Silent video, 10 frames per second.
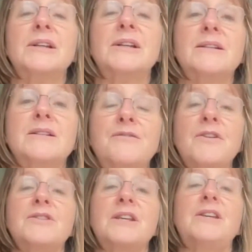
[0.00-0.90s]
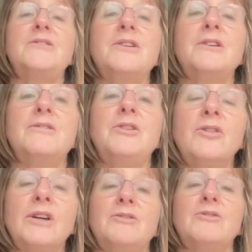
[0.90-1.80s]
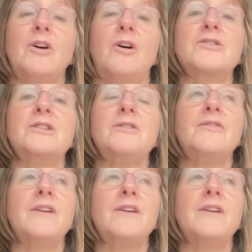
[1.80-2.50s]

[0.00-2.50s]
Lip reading: That's the first thing you do. You look at your costs and you think,